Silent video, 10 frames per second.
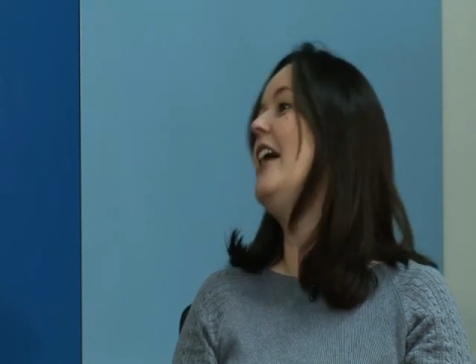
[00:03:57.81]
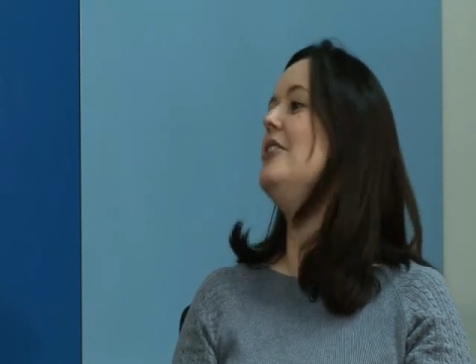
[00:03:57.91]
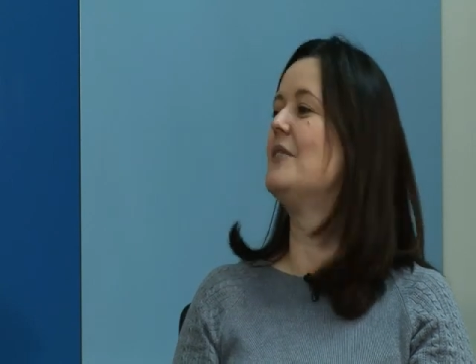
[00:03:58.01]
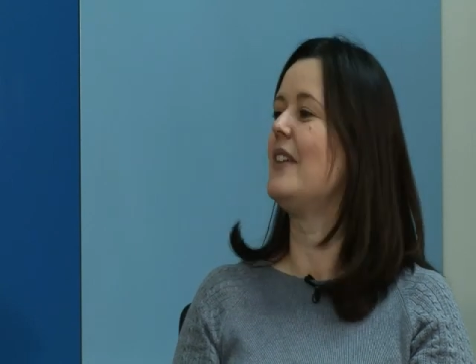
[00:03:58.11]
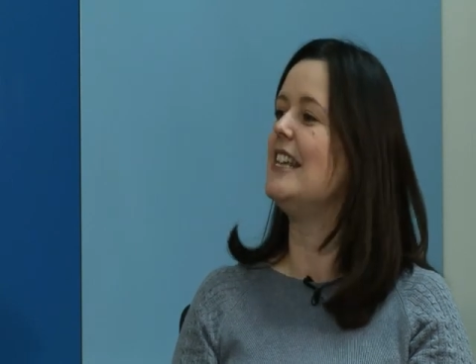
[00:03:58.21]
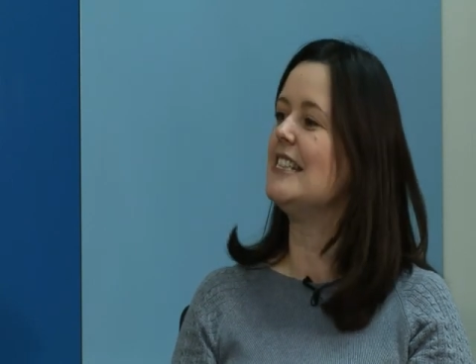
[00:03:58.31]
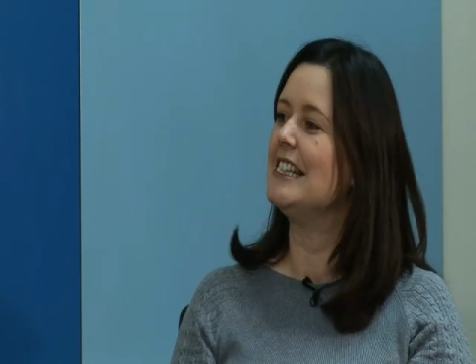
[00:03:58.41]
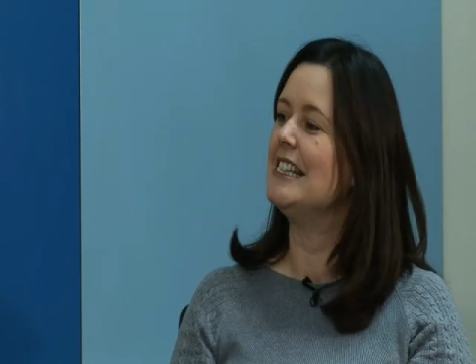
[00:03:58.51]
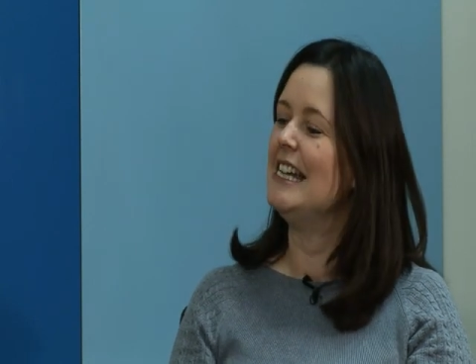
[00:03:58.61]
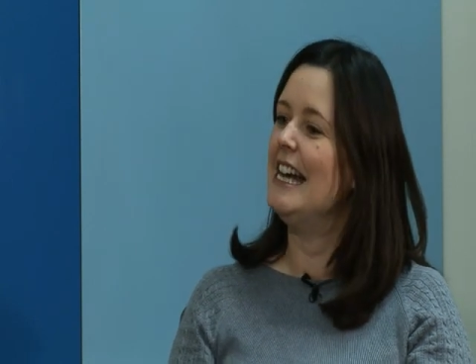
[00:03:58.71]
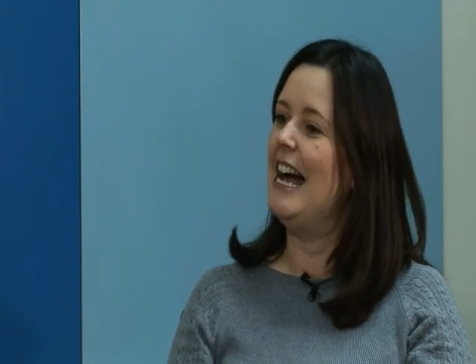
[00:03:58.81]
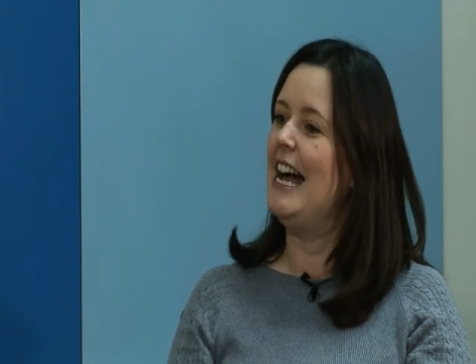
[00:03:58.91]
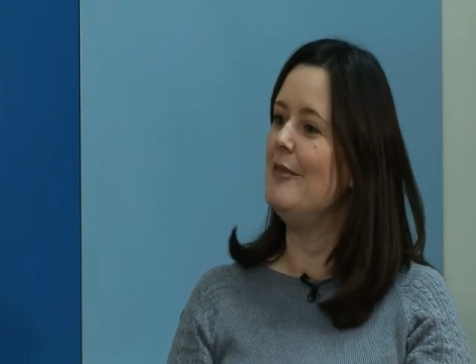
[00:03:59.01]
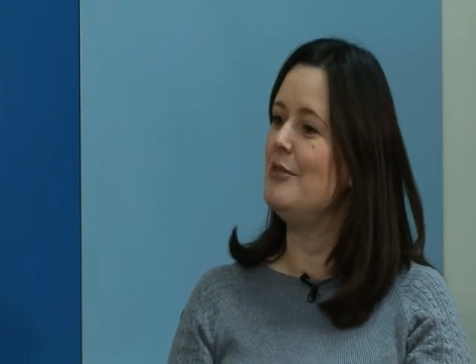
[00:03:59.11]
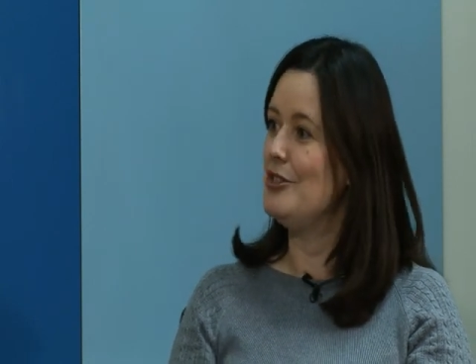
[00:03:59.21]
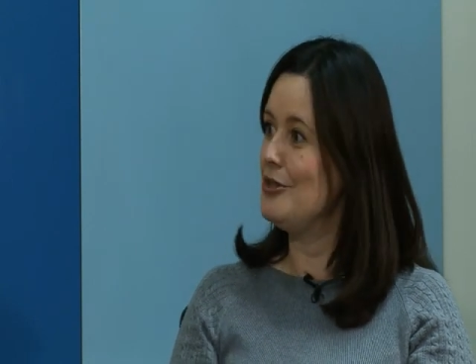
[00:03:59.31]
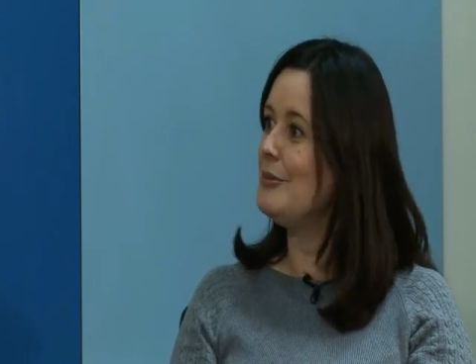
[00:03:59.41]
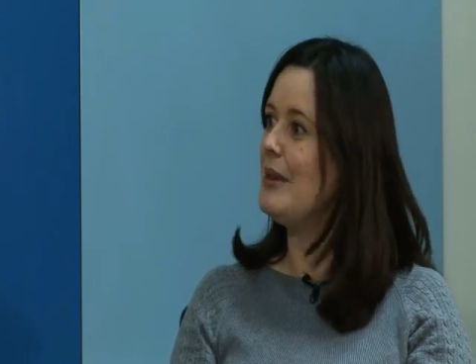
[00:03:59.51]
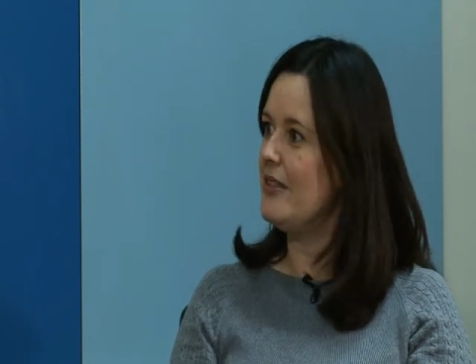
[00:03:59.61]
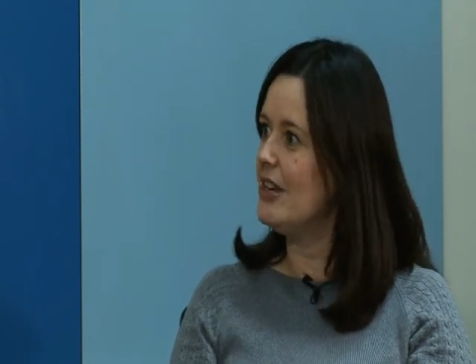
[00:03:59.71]
out of London, to show
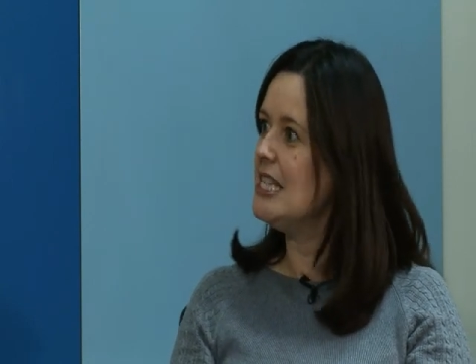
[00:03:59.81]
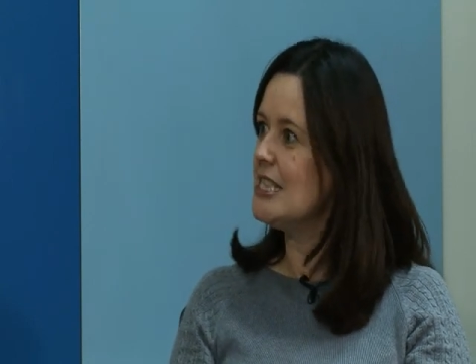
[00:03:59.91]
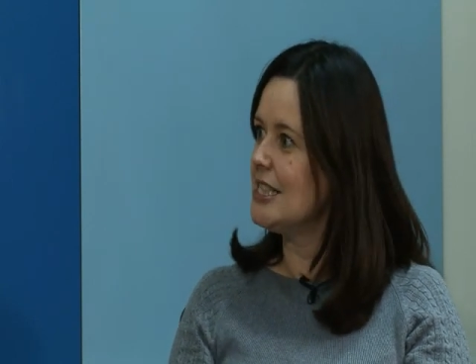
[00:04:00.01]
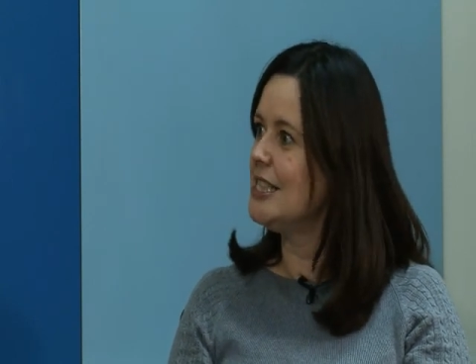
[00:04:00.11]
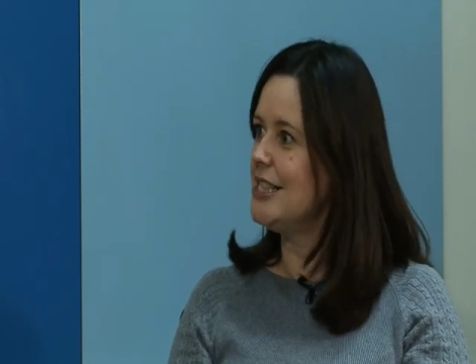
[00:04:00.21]
them that there is